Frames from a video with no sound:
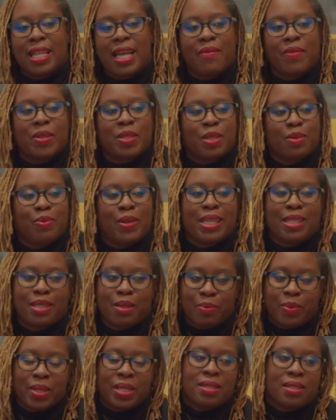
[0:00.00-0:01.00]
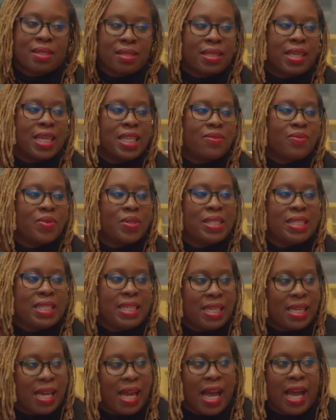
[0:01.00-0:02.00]
having to make the business case for
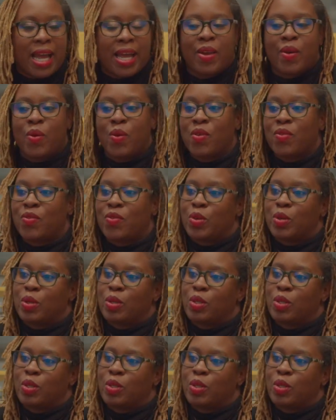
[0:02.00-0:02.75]
DEI or for